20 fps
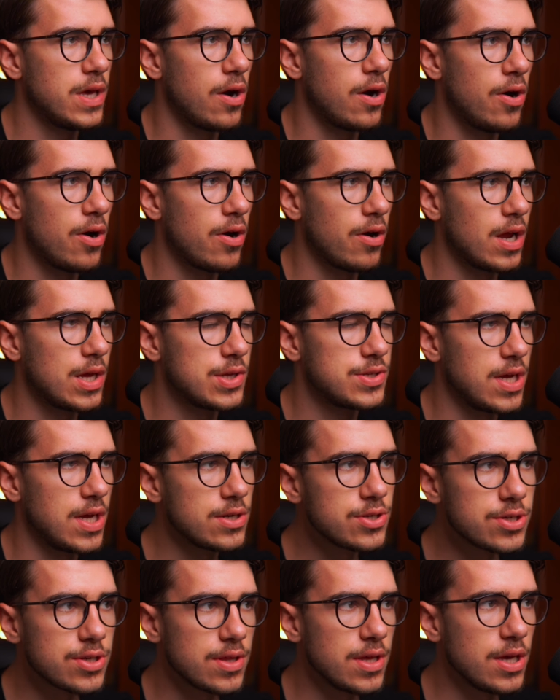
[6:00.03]
we are
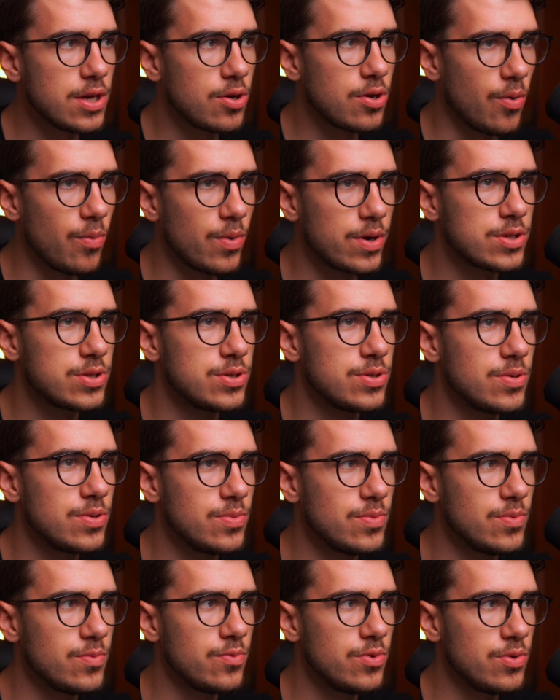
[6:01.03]
essentially going
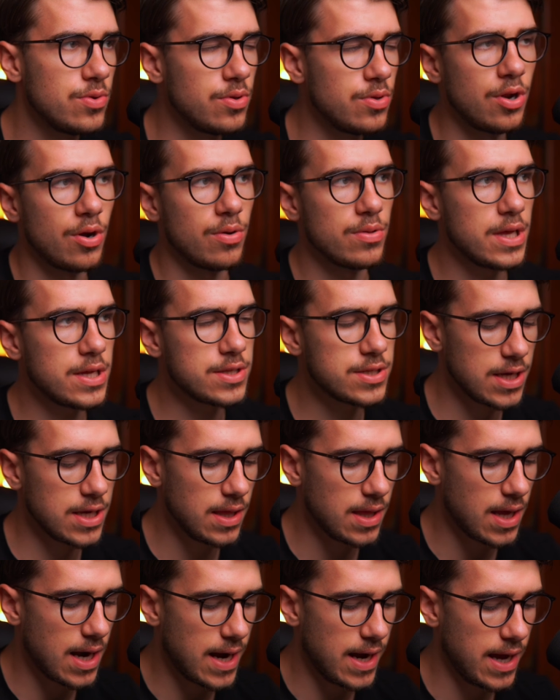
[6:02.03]
to, let's
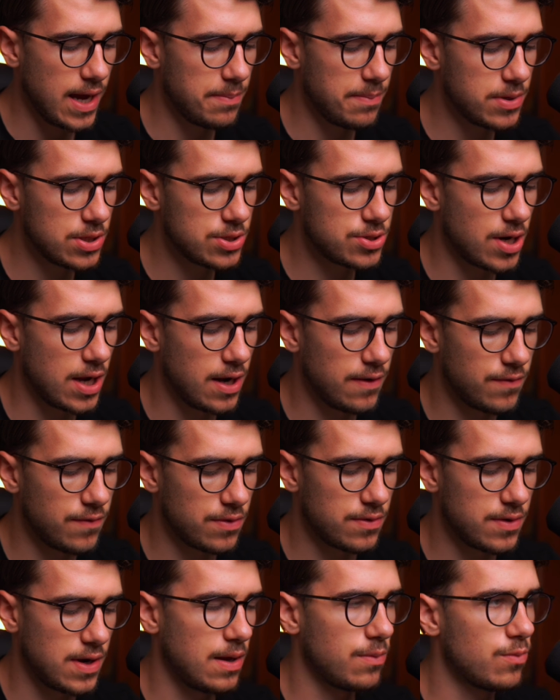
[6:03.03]
say that I have been trading
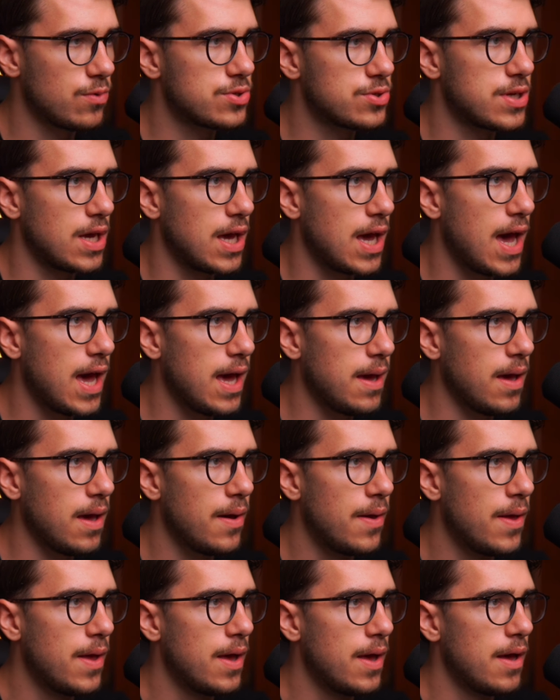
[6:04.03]
for today. We'll say,
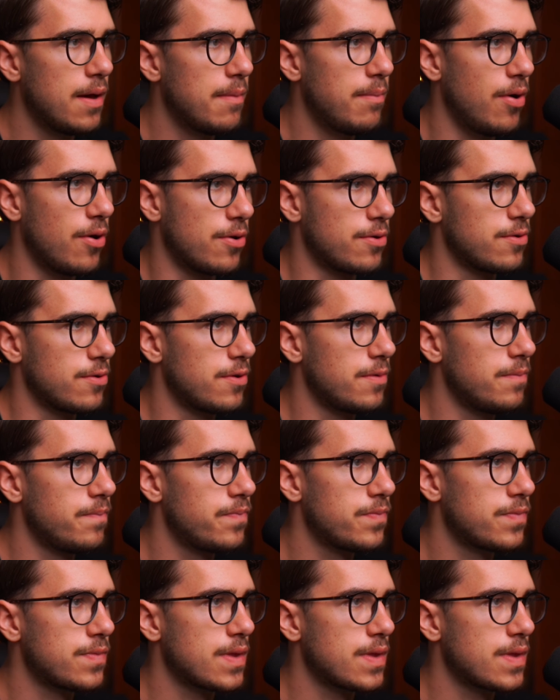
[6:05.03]
hey, partner,